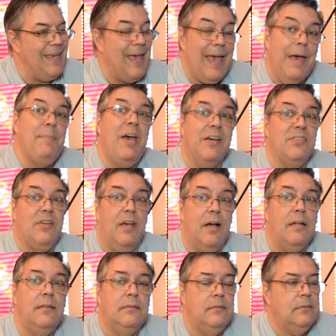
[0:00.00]

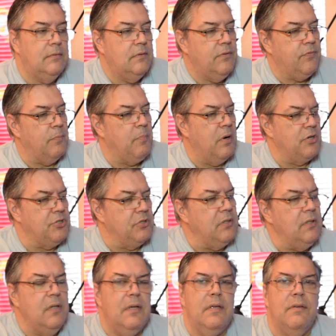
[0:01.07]
MXL from
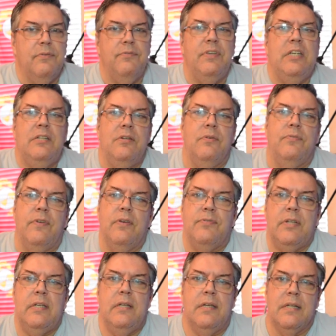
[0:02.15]
Marshall
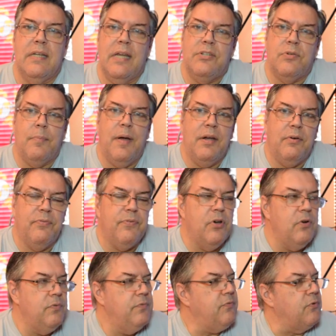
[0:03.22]
V250 condenser
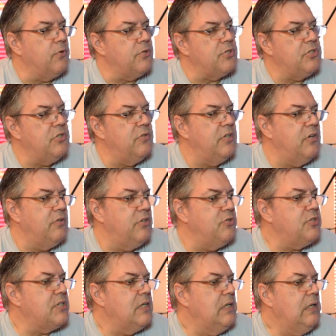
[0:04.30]
microphone for studio
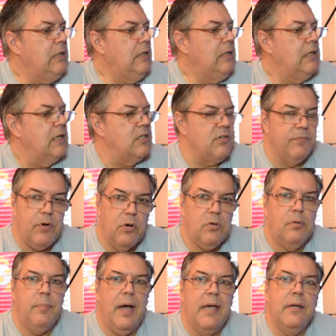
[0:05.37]
use. It's a
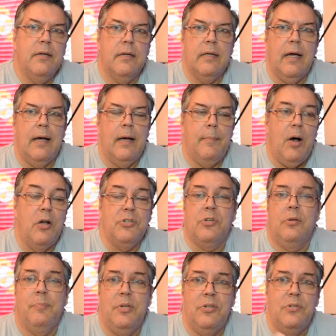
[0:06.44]
vocal mic, also
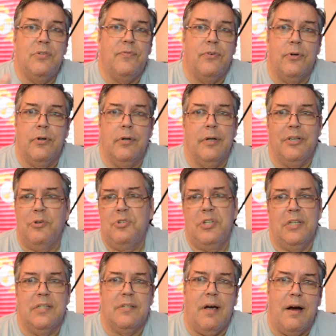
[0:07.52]
can be used for
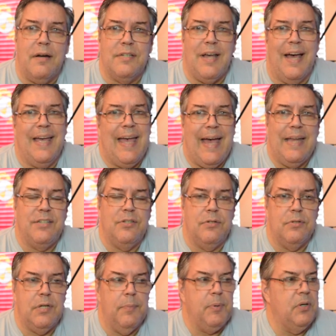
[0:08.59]
acoustic guitars, hi-hats, your
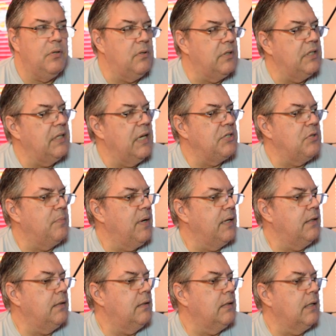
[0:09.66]
typical condenser
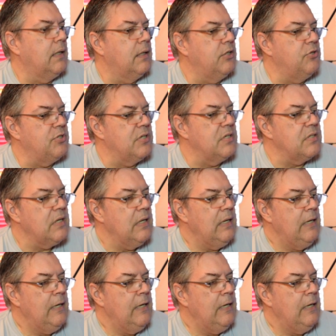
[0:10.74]
mic uses.